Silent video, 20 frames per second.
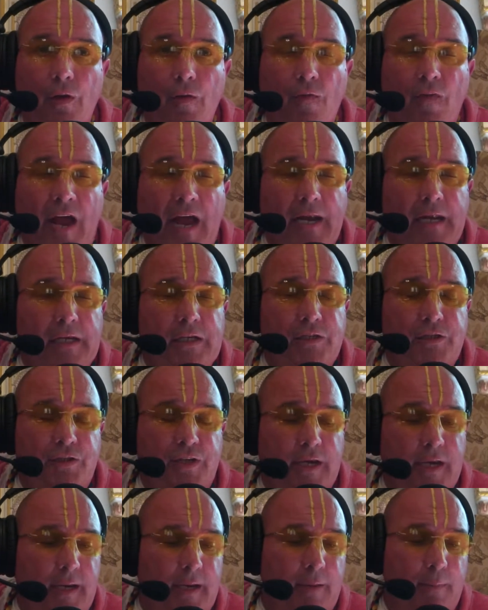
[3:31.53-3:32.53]
That is
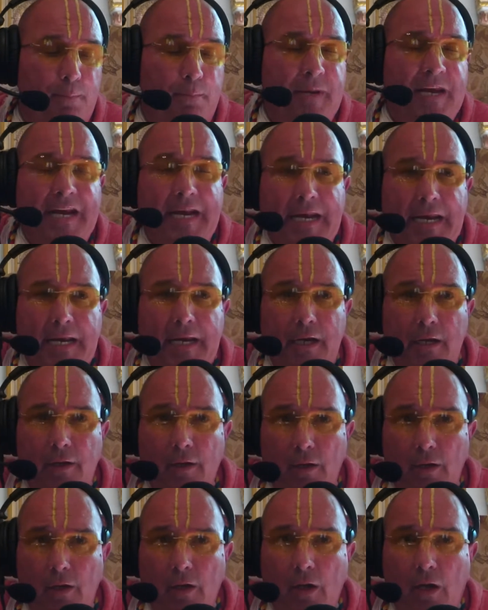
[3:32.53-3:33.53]
the meaning
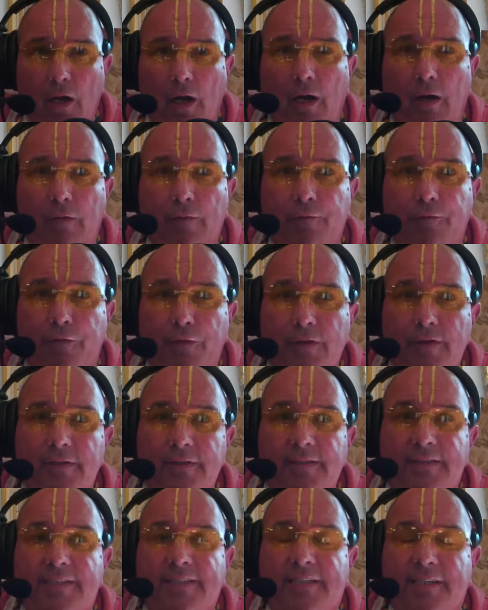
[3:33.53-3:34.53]
of
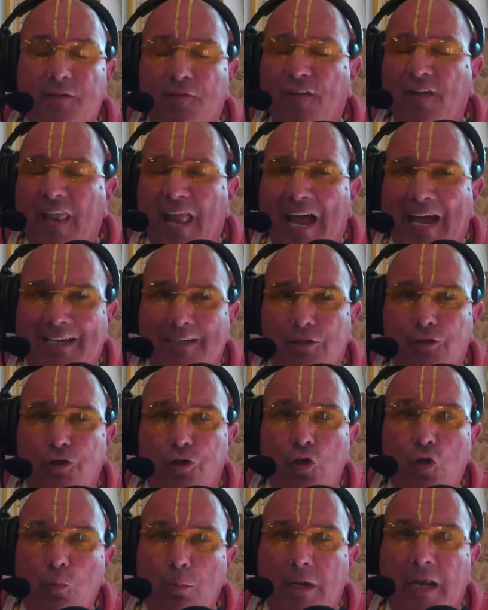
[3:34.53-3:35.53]
civilized
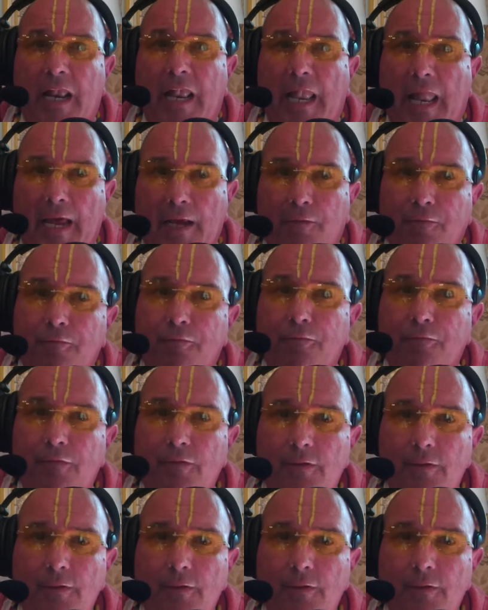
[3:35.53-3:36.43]
human life.